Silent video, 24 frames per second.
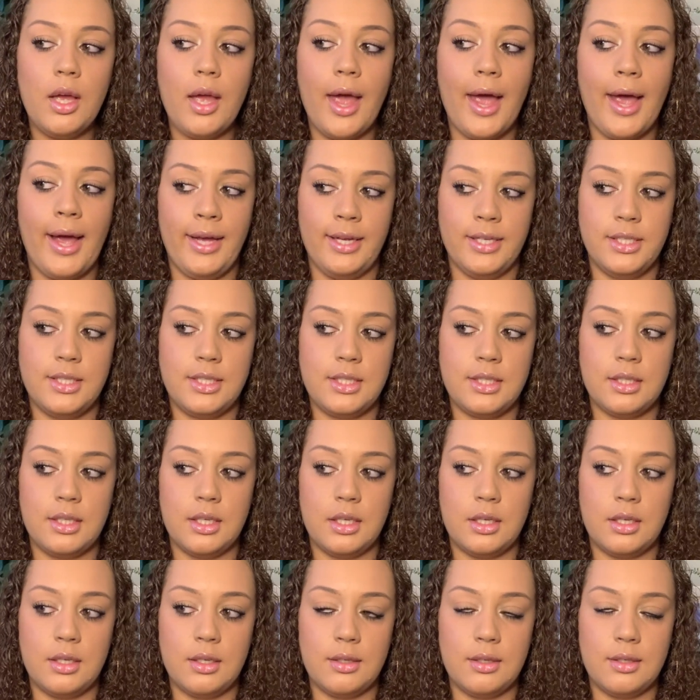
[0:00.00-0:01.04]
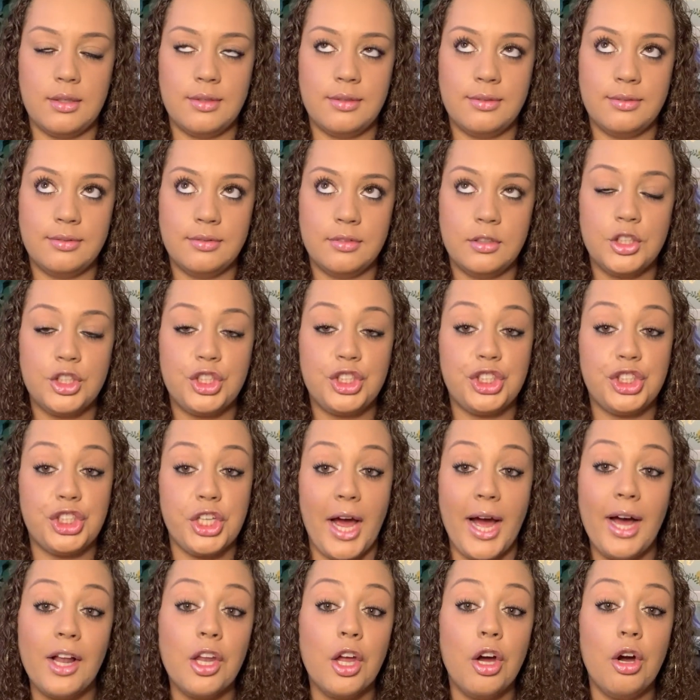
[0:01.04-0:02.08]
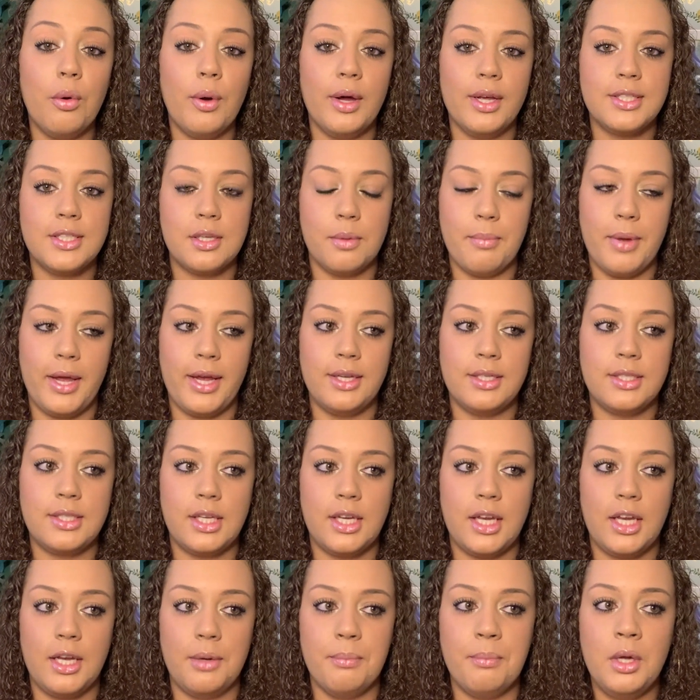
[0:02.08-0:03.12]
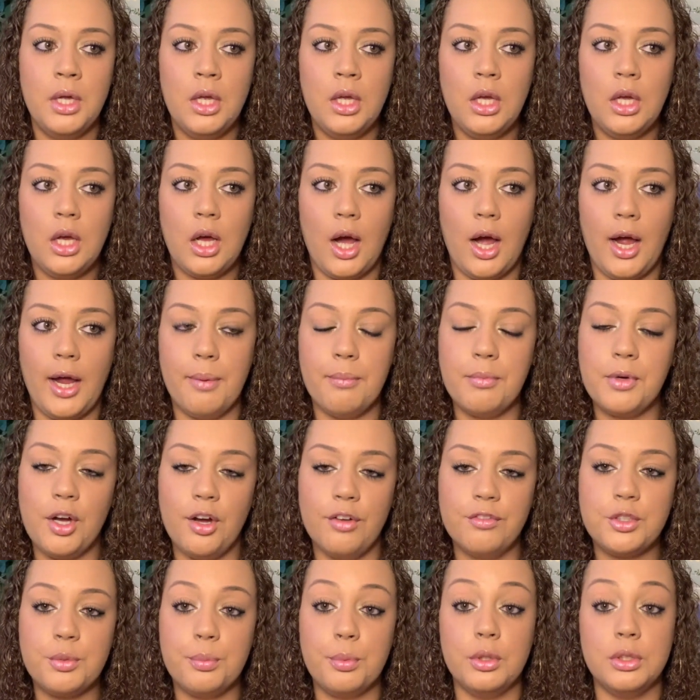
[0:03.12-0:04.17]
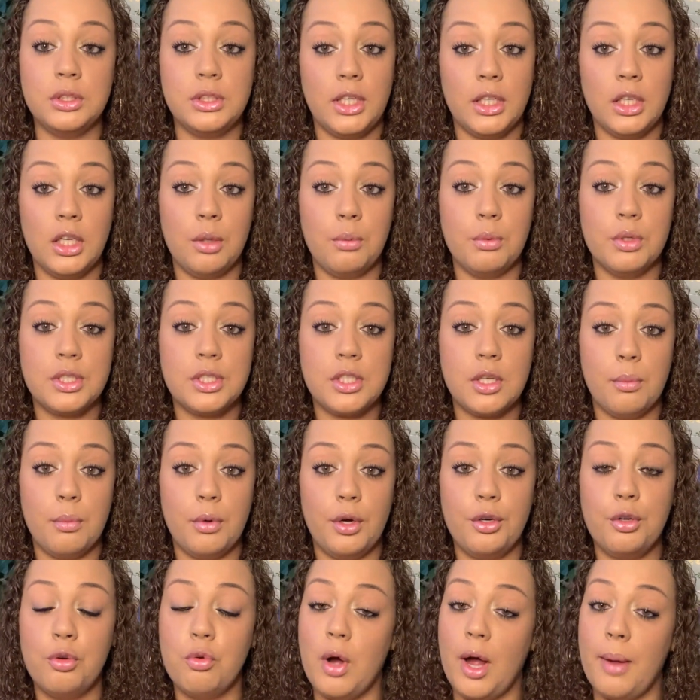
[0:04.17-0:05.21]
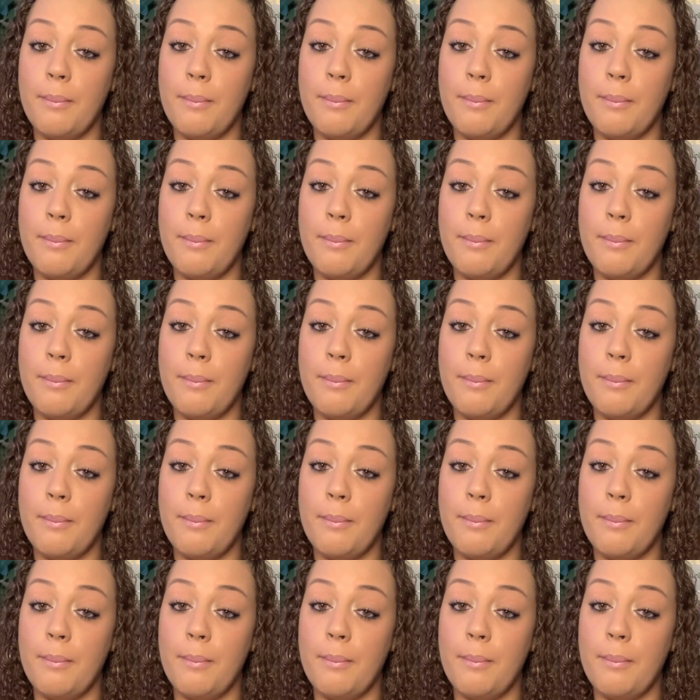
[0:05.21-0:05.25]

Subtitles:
as shallow as it may seem, I am comfortable dealing with someone who